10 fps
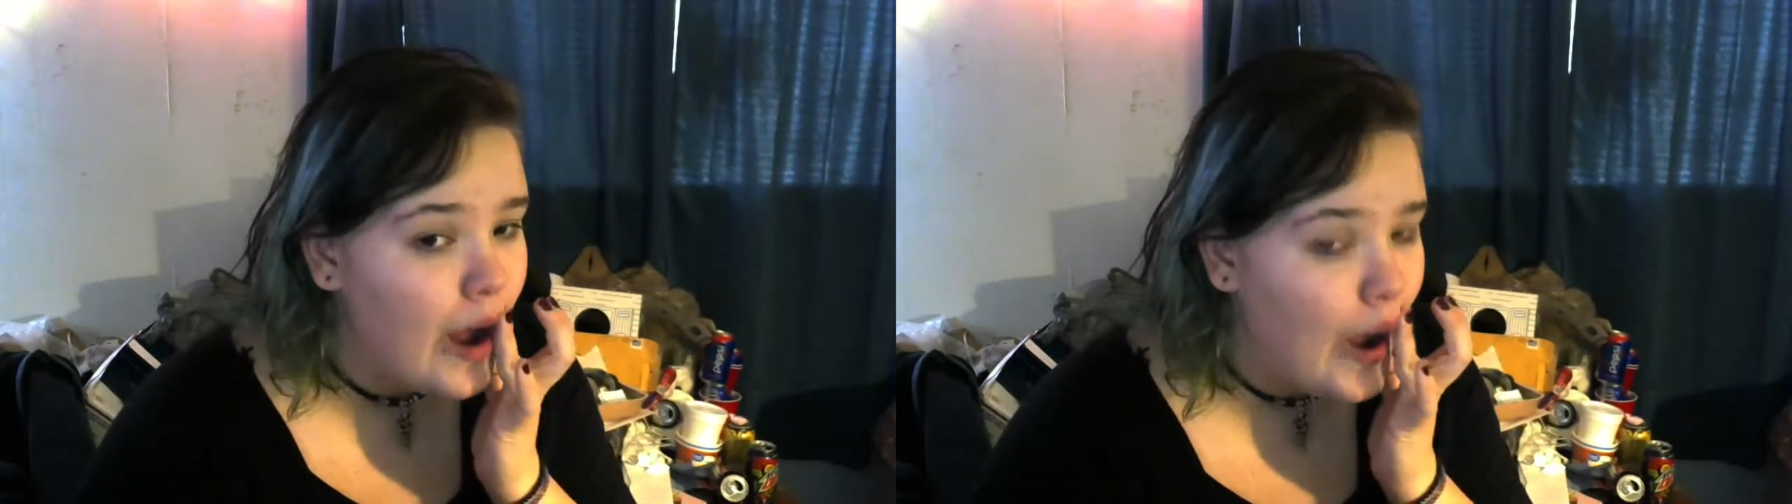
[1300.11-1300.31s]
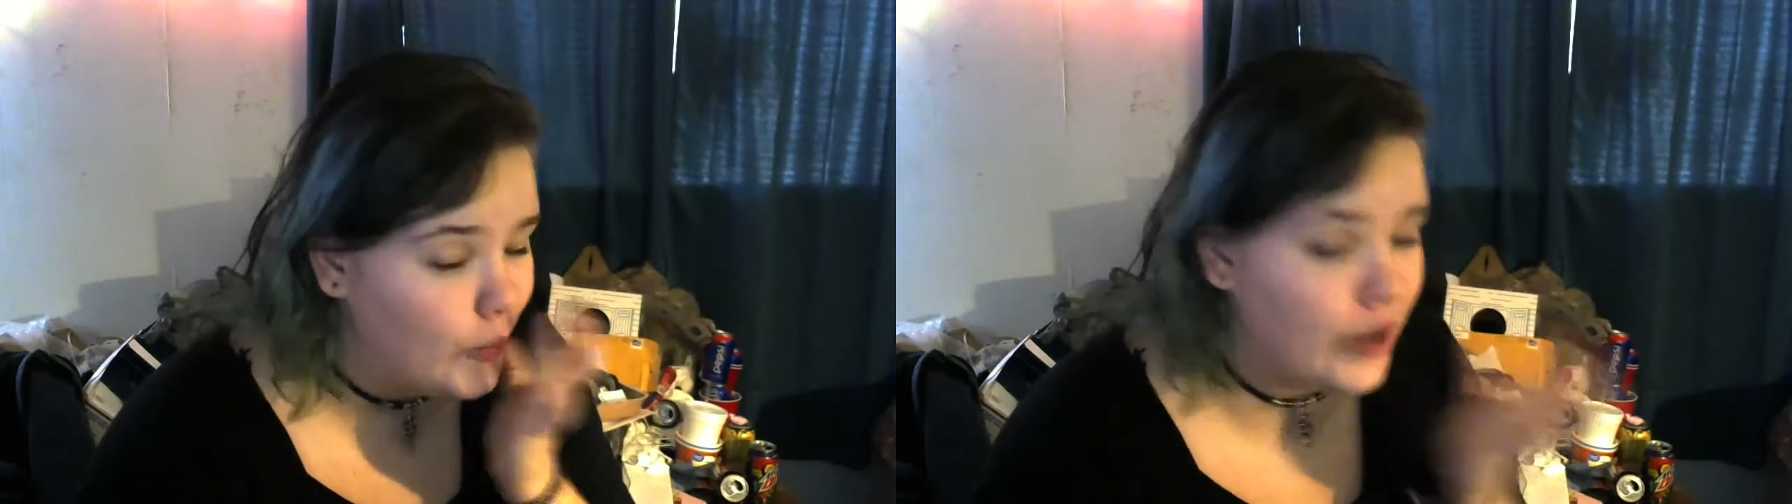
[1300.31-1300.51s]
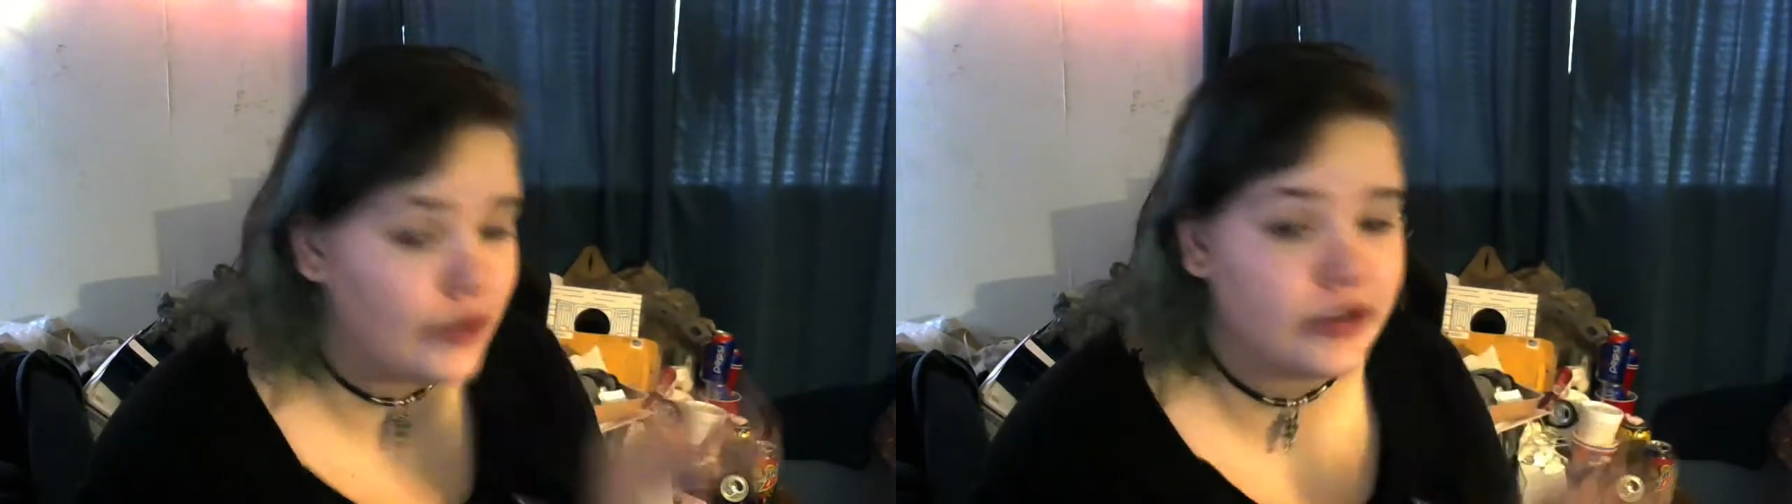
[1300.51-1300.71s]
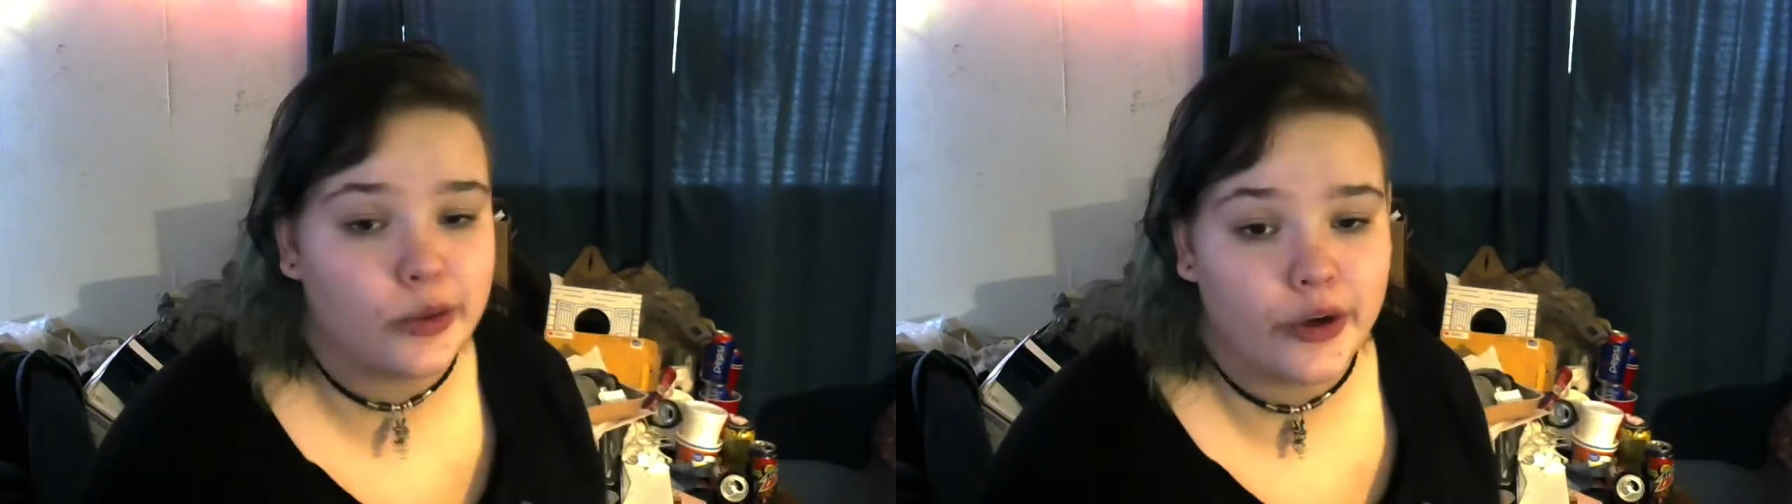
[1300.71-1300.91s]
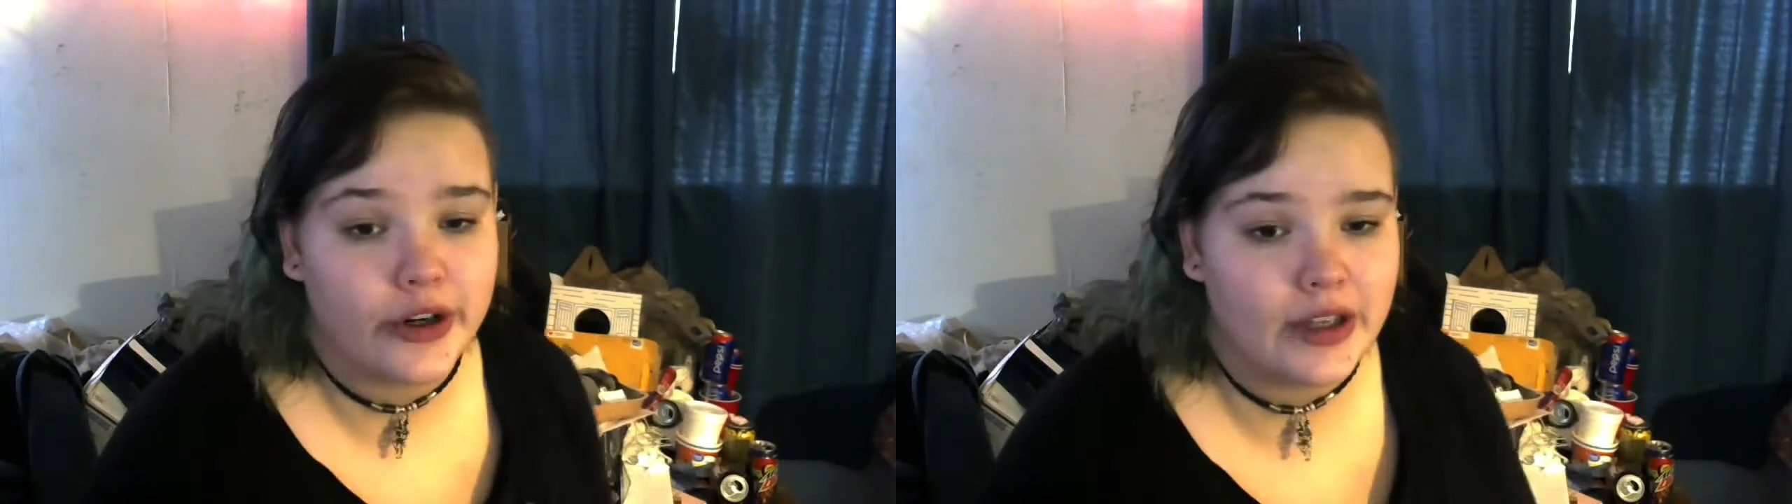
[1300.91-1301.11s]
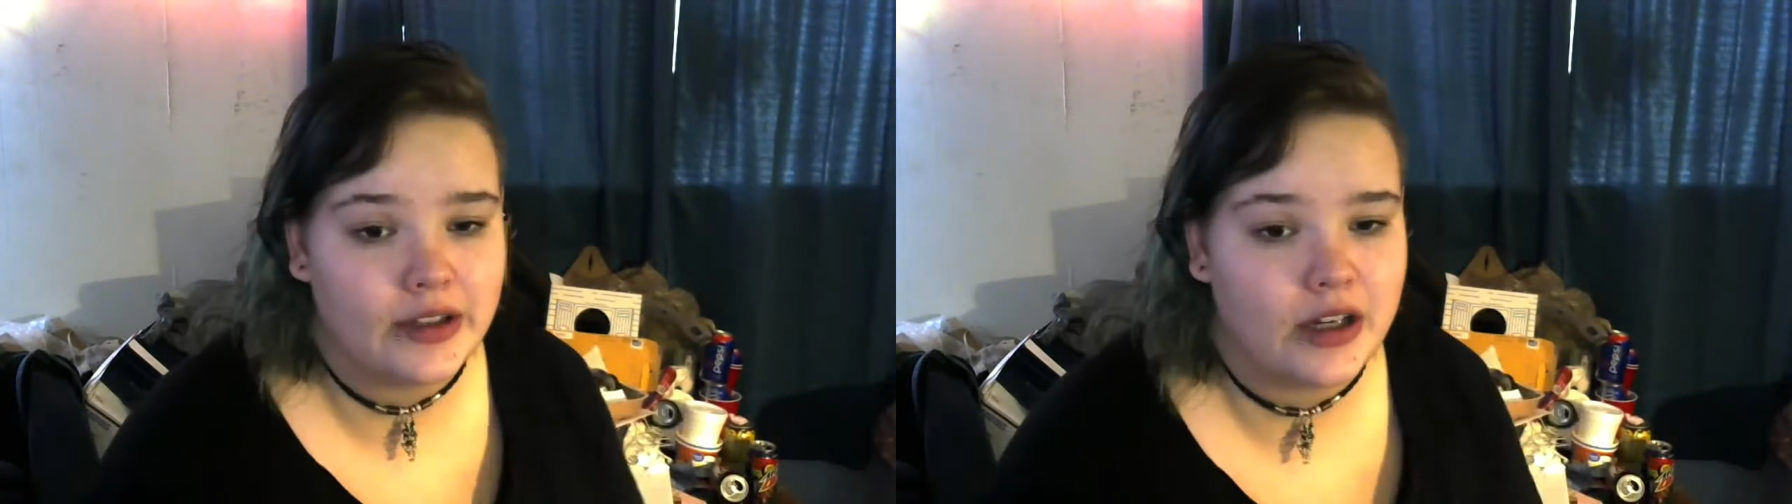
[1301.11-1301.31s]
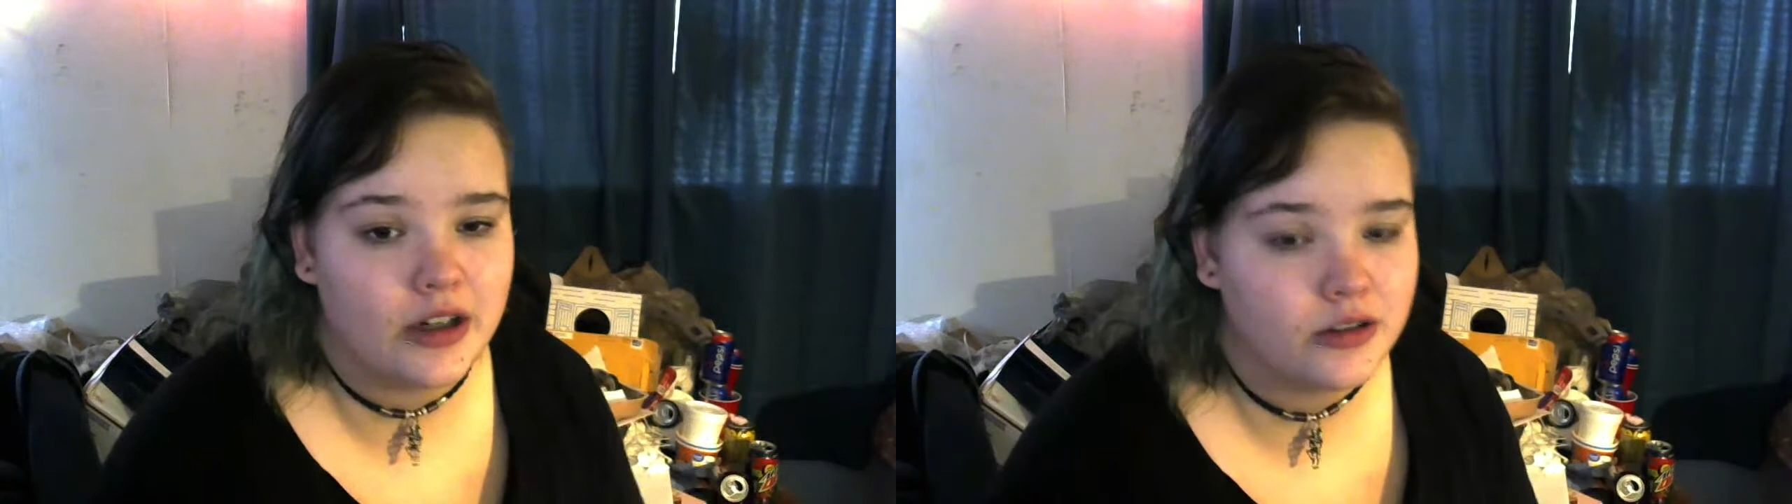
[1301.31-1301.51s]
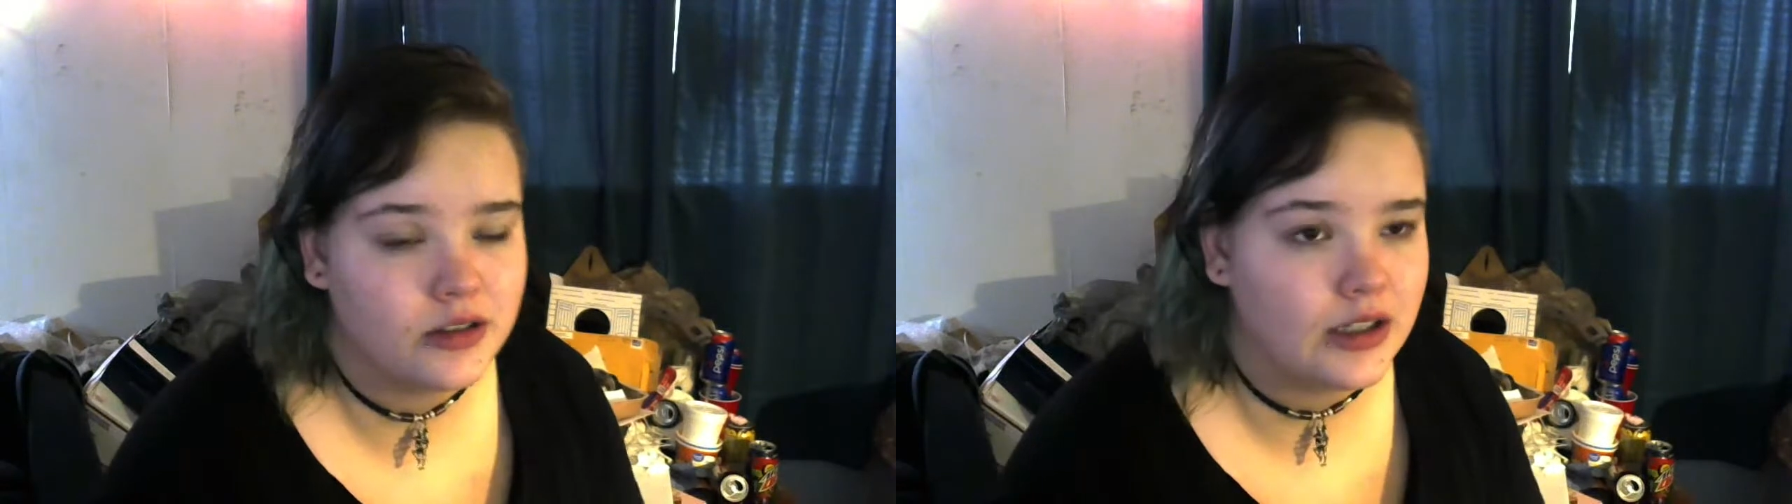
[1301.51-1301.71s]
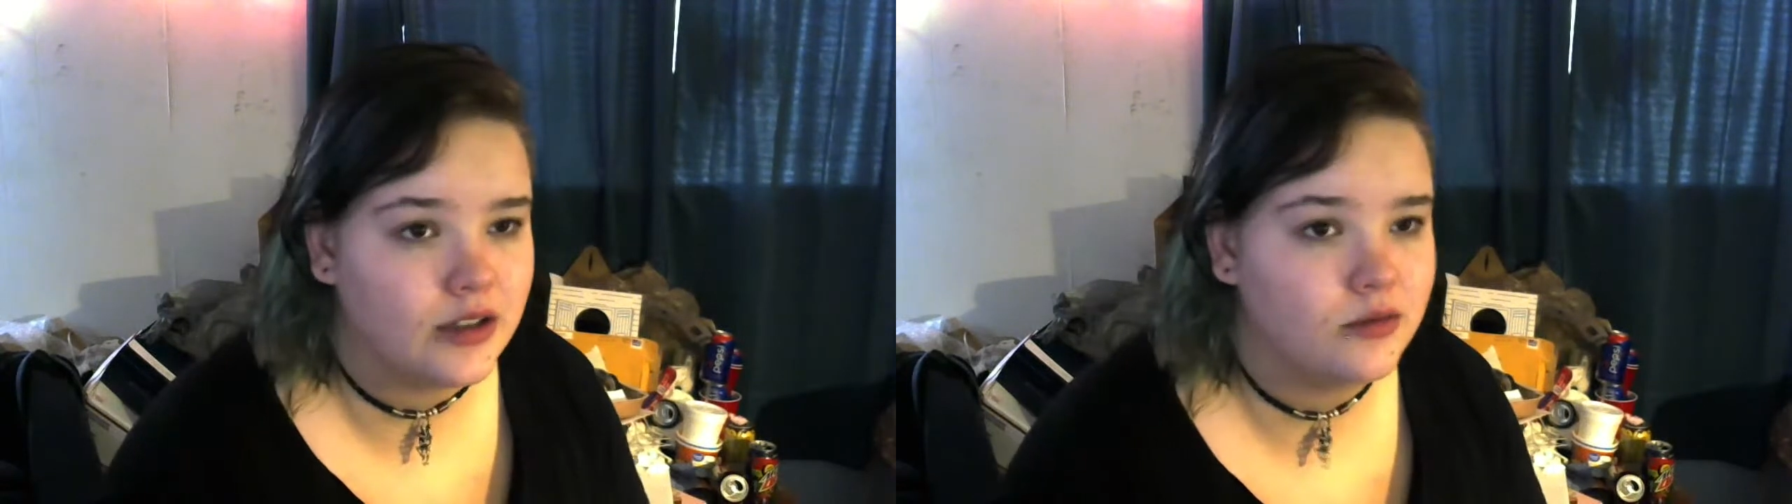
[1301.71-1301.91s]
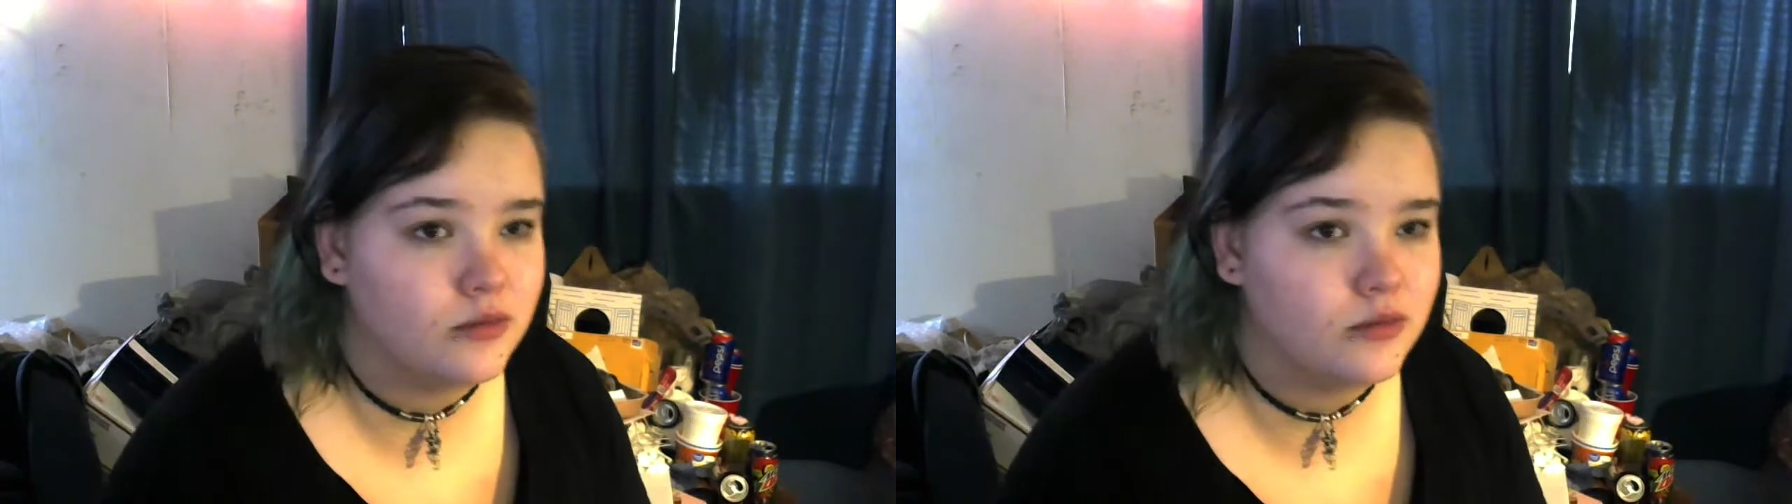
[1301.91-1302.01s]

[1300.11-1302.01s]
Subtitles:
when I was still working there. Like,